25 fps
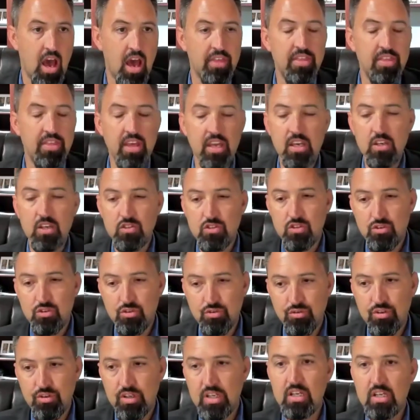I think is
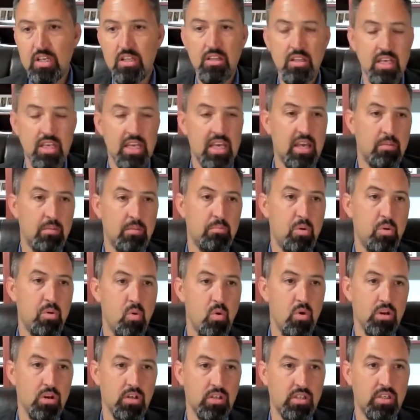critically
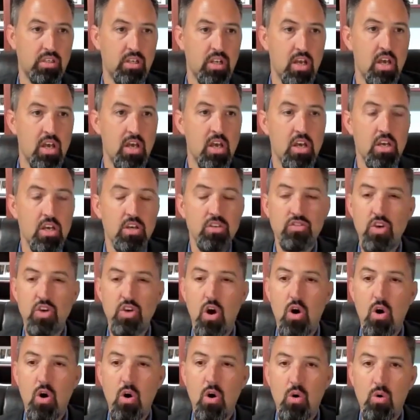important.
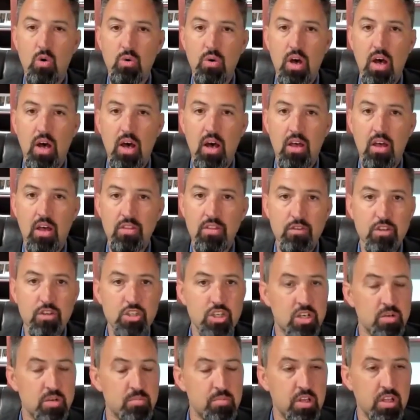So the
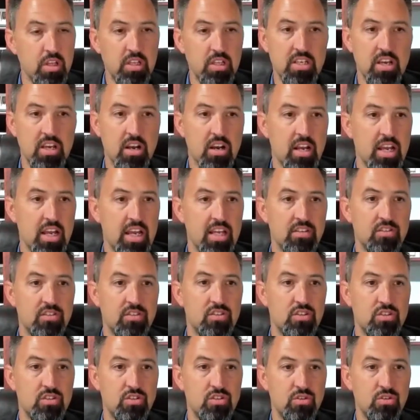Virginia Military
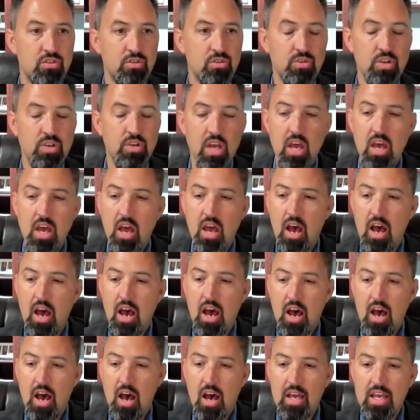Institute
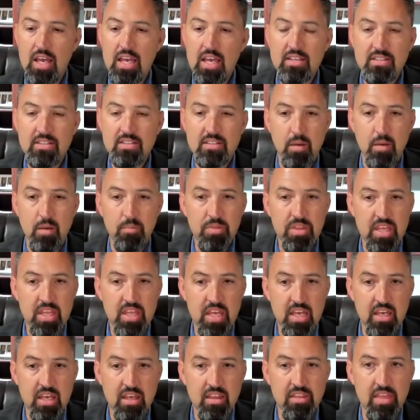is
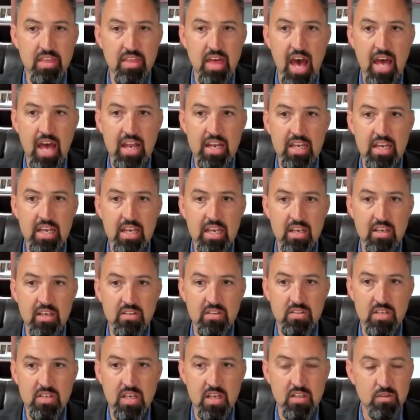something that
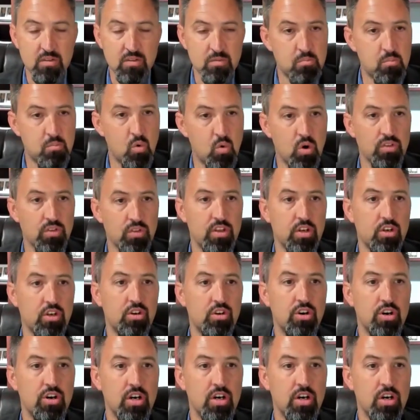it's more than